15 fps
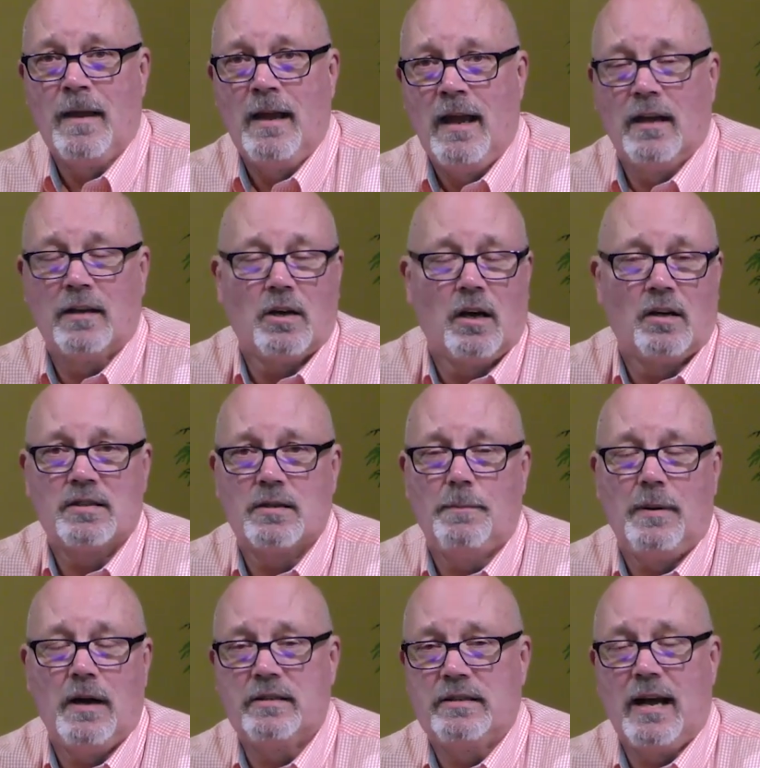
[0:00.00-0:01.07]
and call some
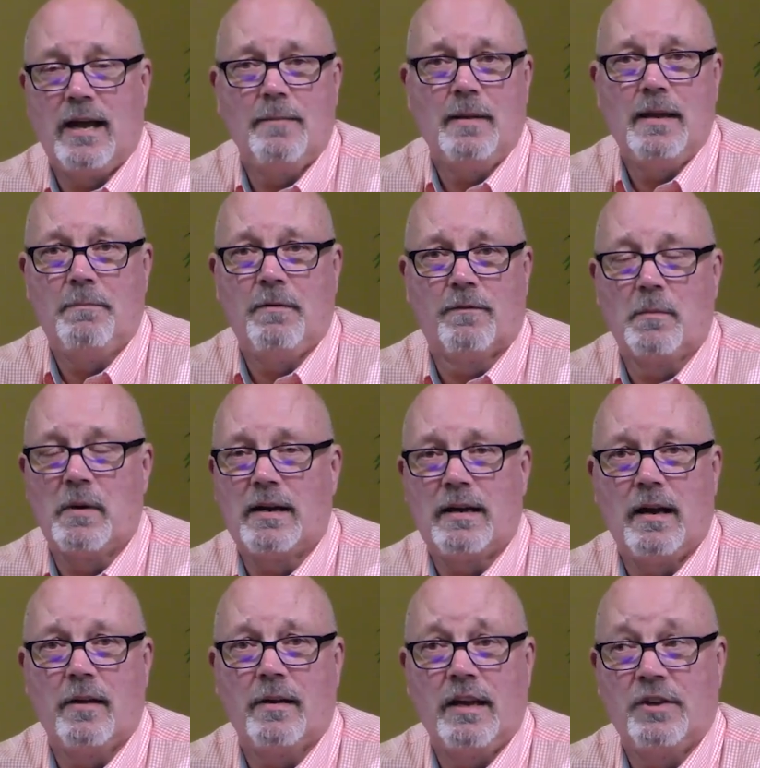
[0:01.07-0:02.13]
part time people from our
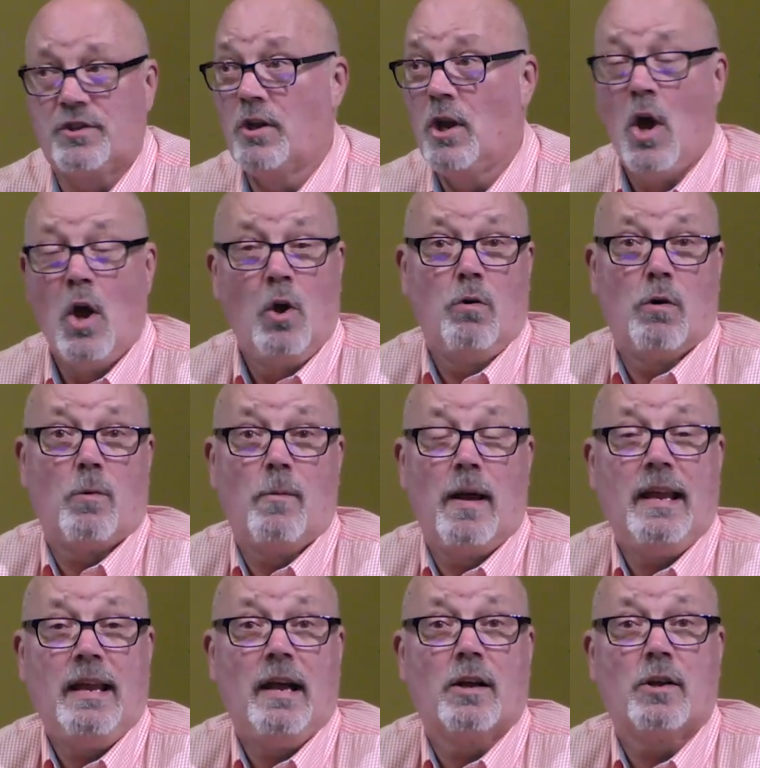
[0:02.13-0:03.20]
congregation who
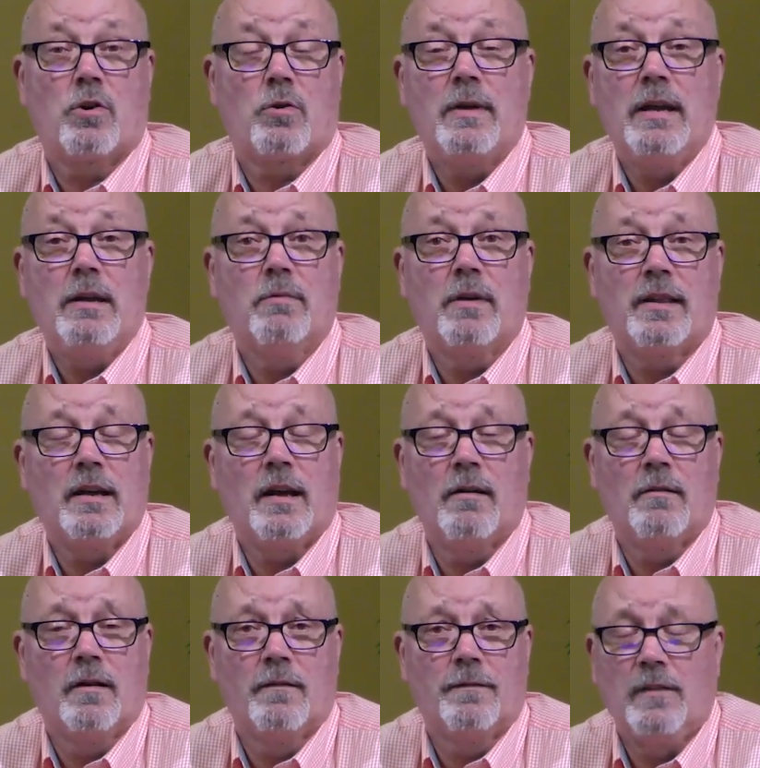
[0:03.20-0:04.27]
already agree with
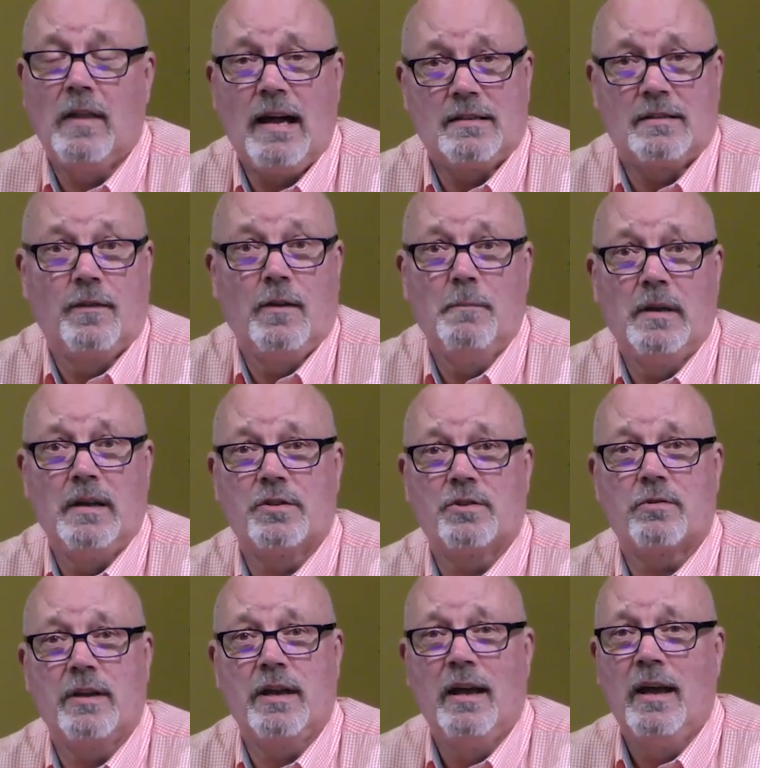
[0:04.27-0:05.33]
our philosophy of
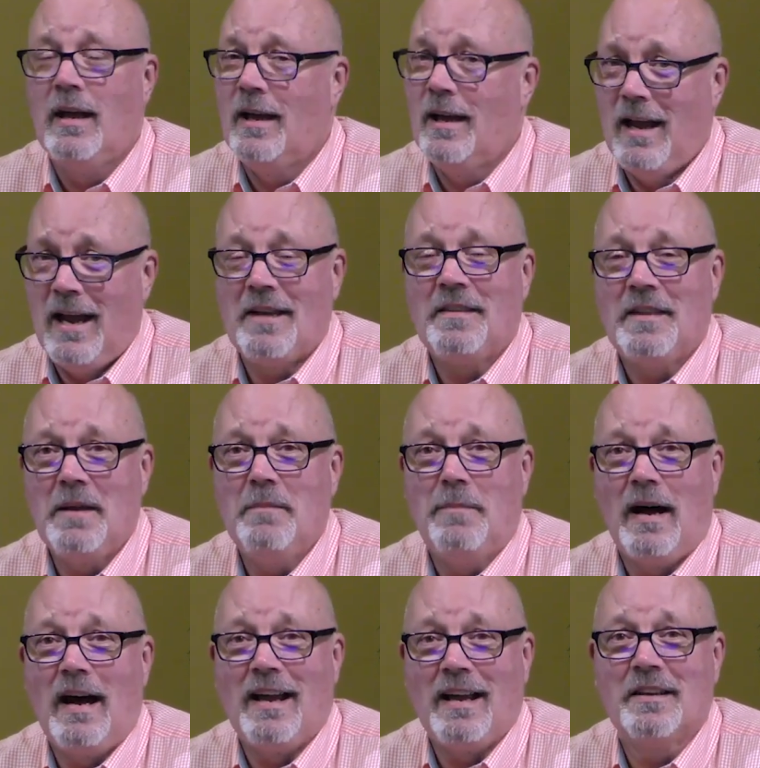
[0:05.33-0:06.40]
ministry and they
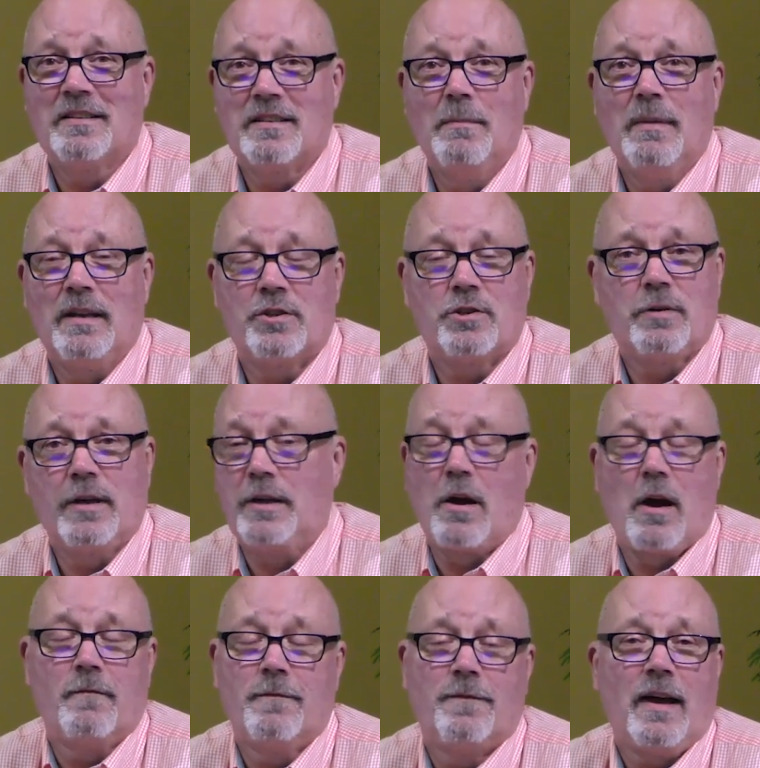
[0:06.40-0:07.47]
buy into ministry and
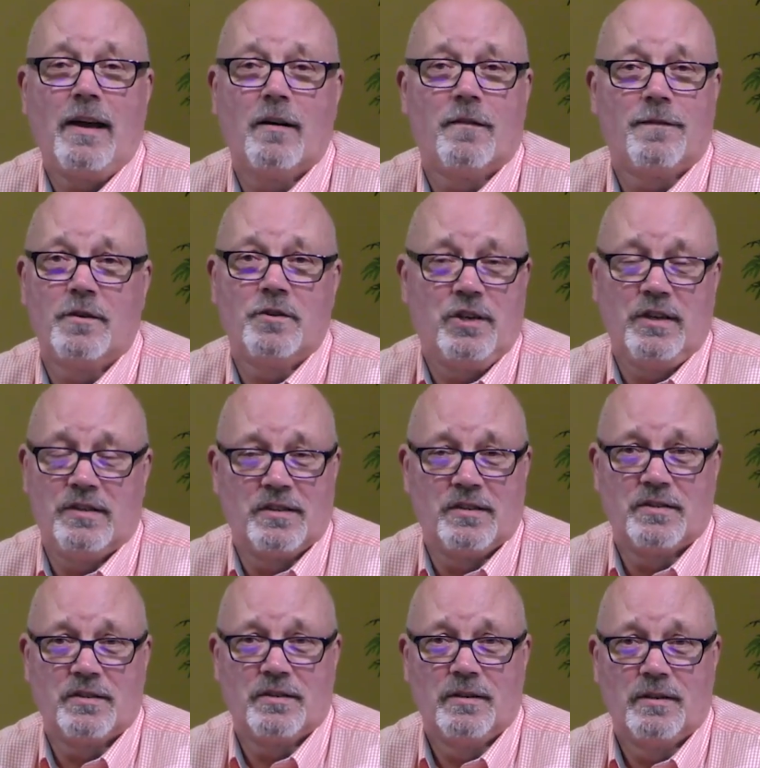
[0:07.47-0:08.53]
are on fire for
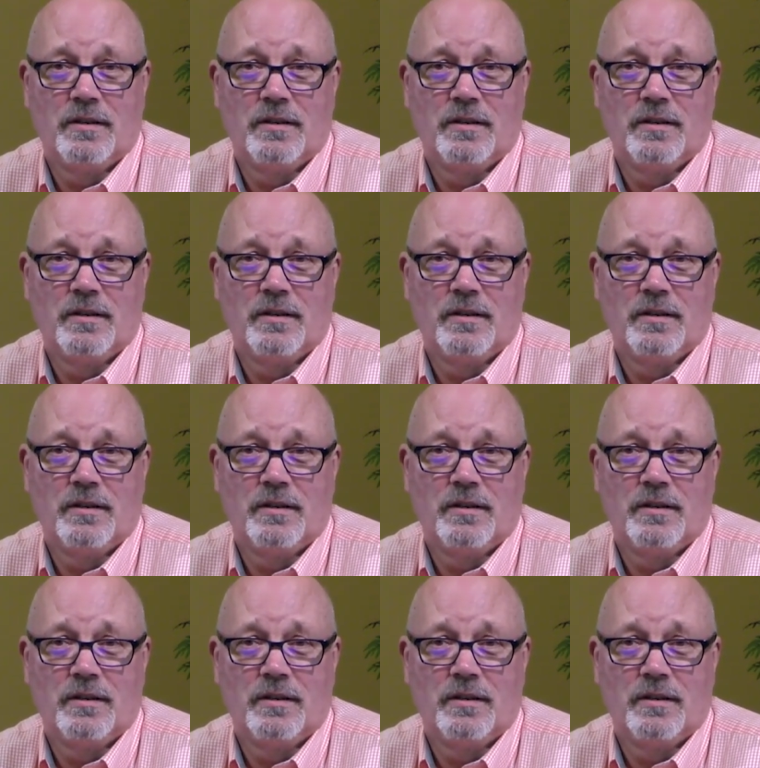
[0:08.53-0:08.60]
Jesus.